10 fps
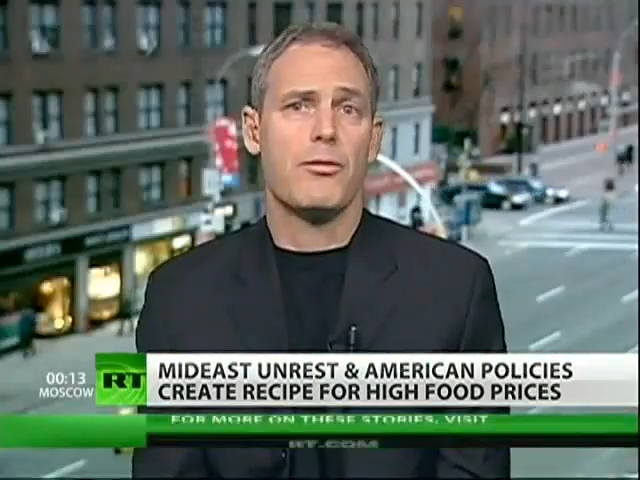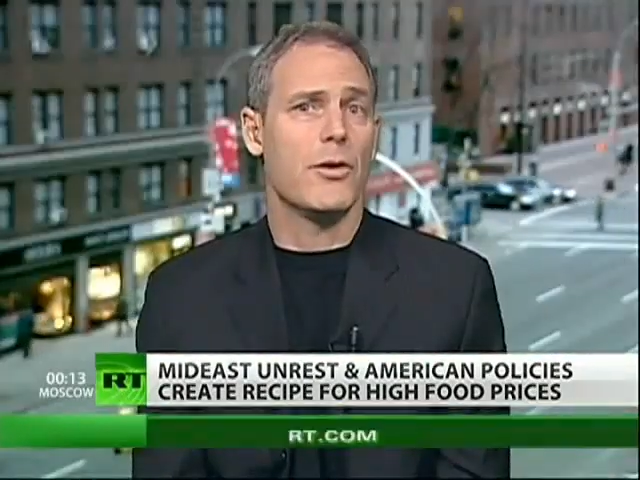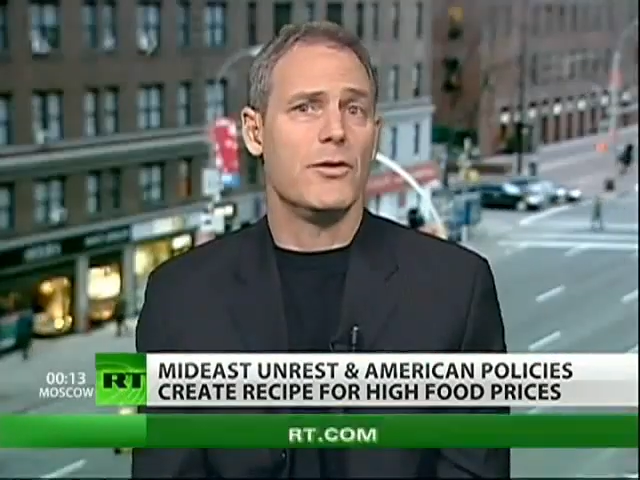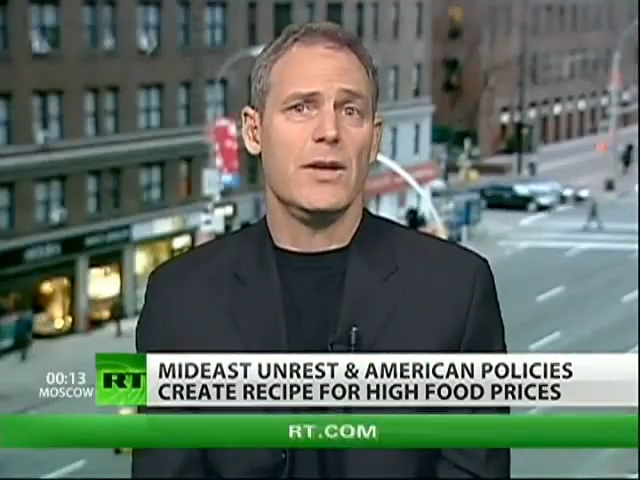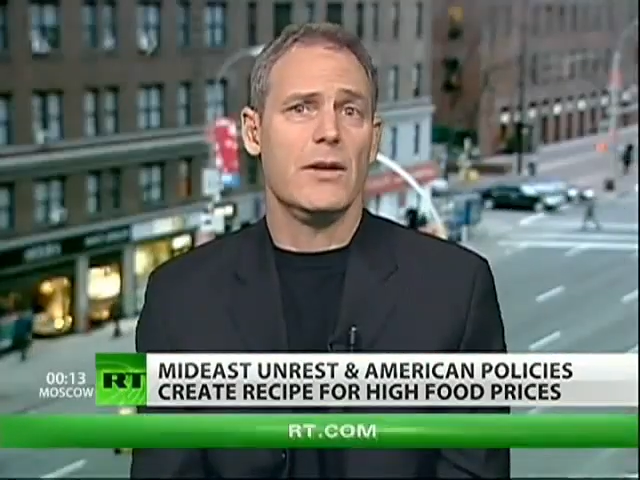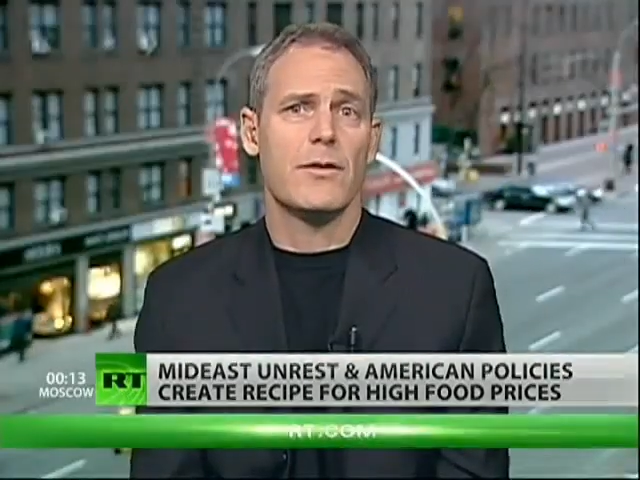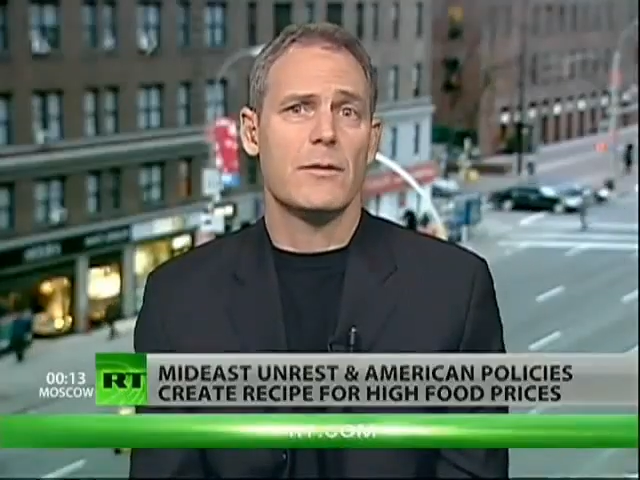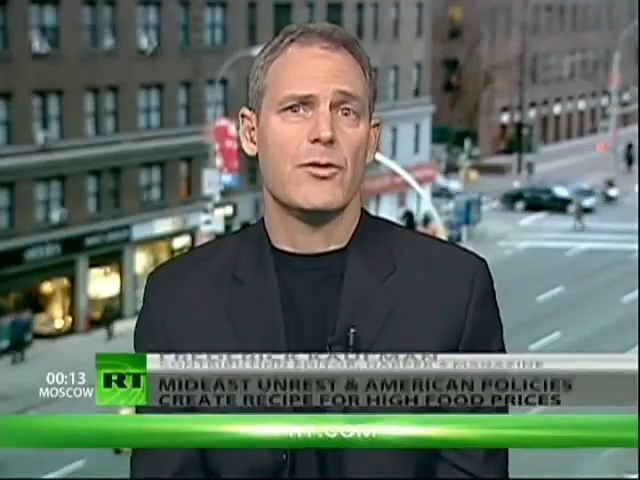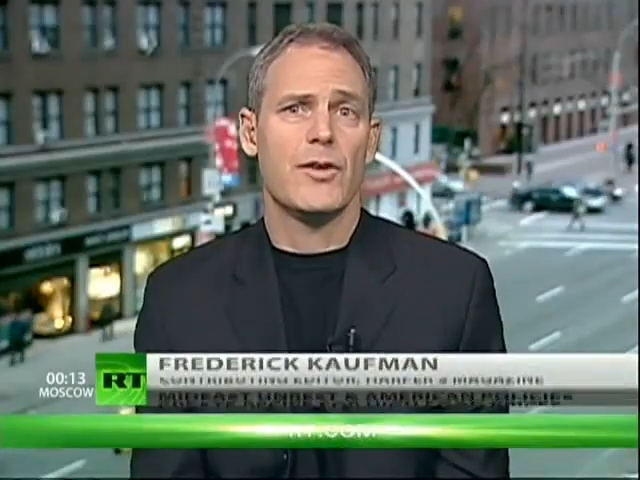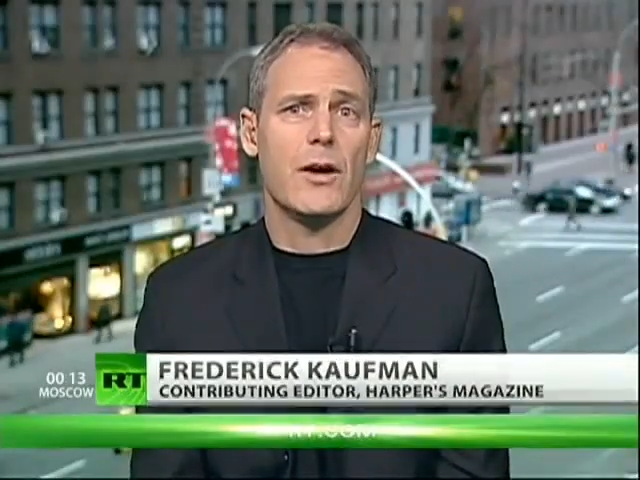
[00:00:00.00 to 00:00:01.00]
protein for
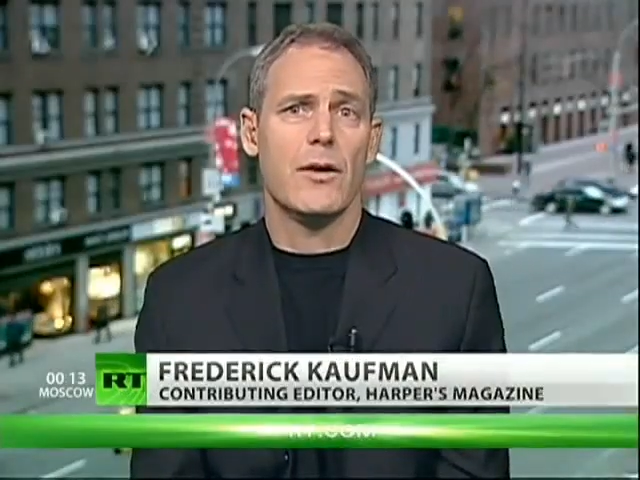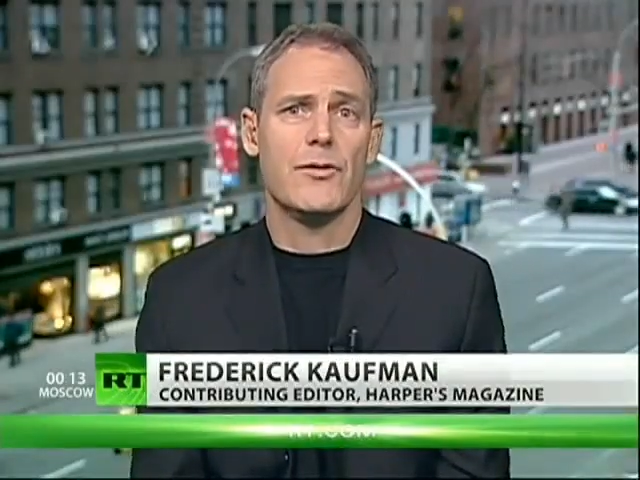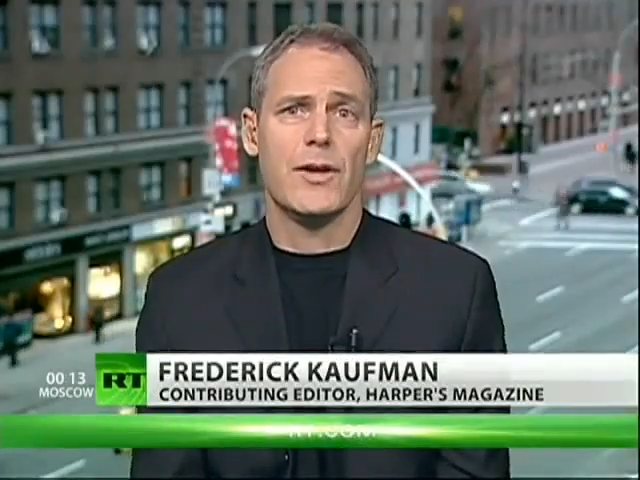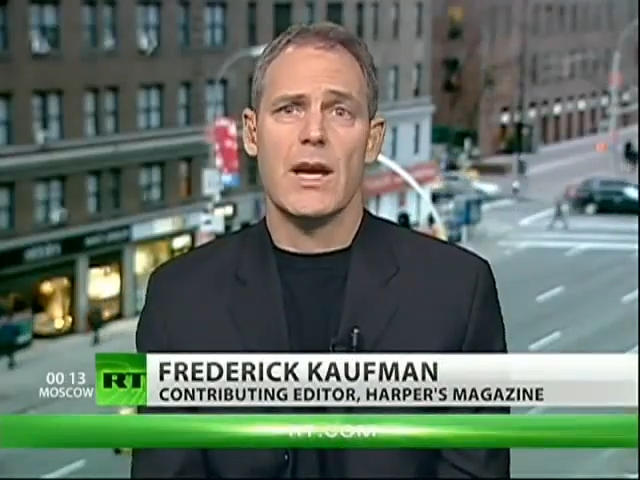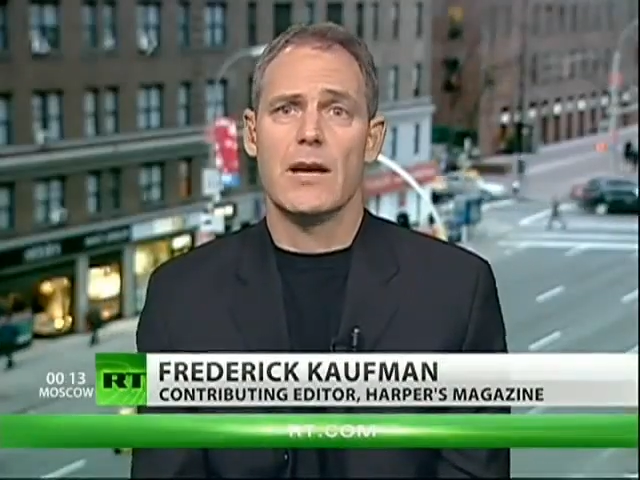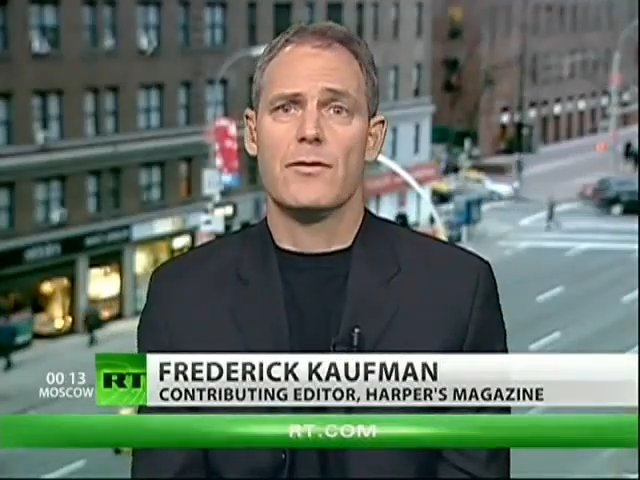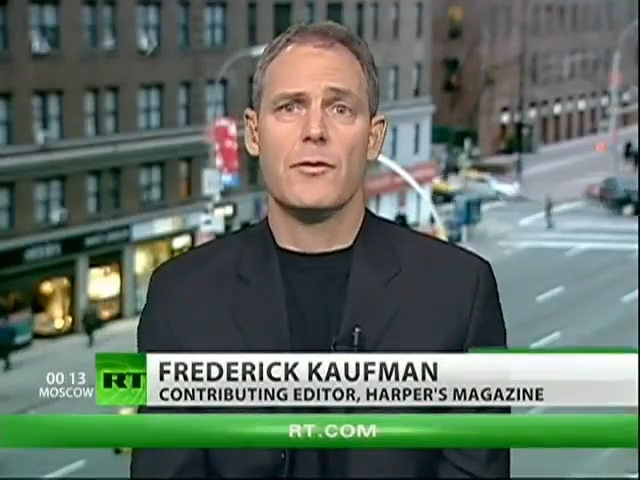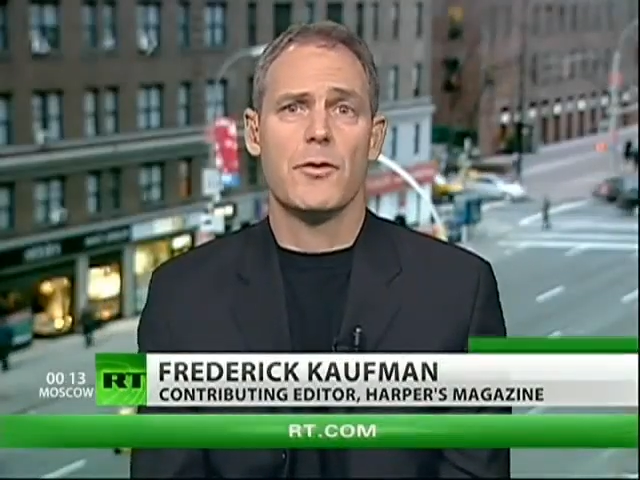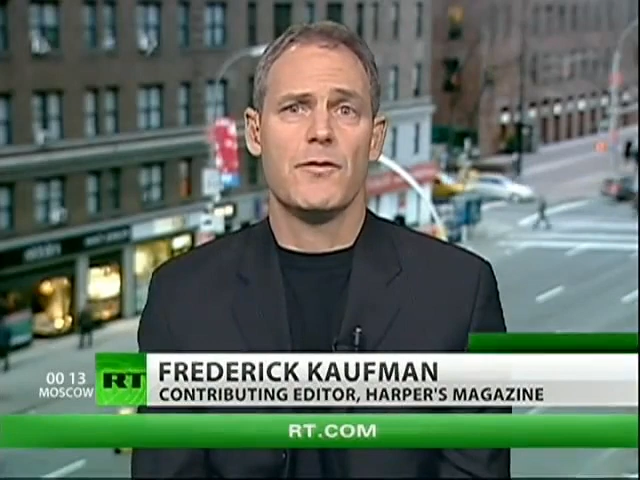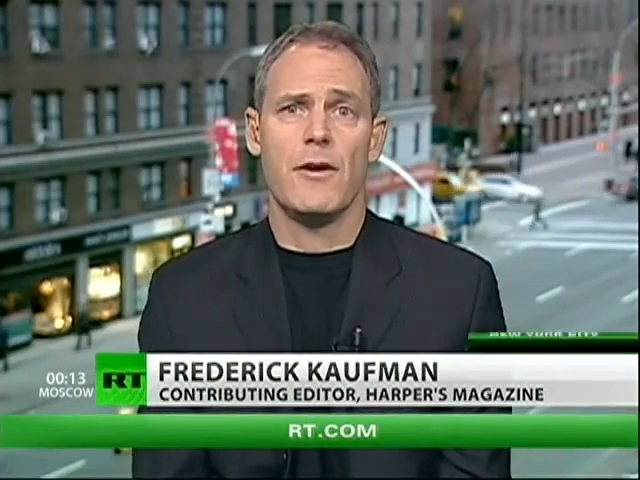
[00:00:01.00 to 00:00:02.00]
themselves, they can't afford